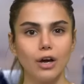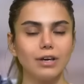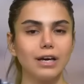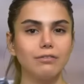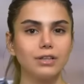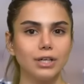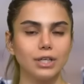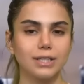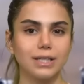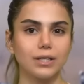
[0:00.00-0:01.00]
we have
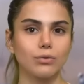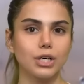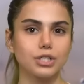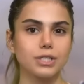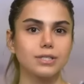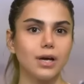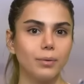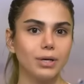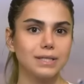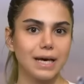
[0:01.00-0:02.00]
learned that the Russian
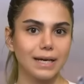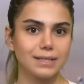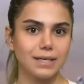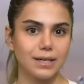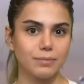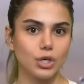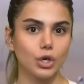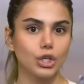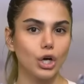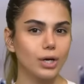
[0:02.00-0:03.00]
cyber attack teams
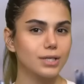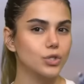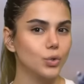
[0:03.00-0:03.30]
are not as